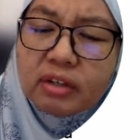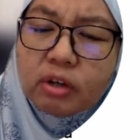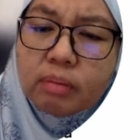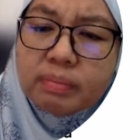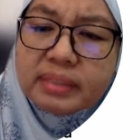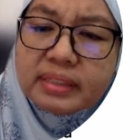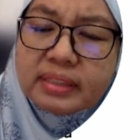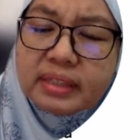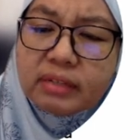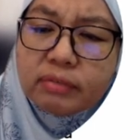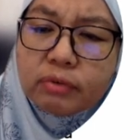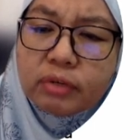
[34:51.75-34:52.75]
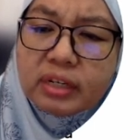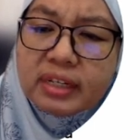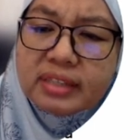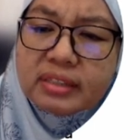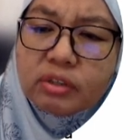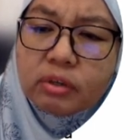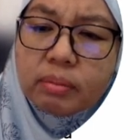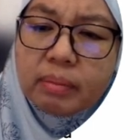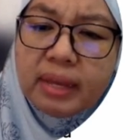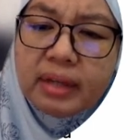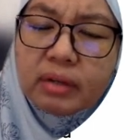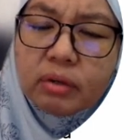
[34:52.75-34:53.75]
compensate for needs not
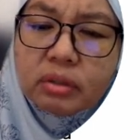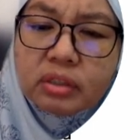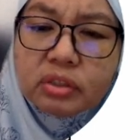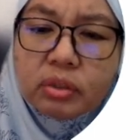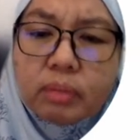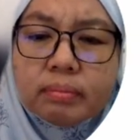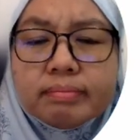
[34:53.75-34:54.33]
met on the job.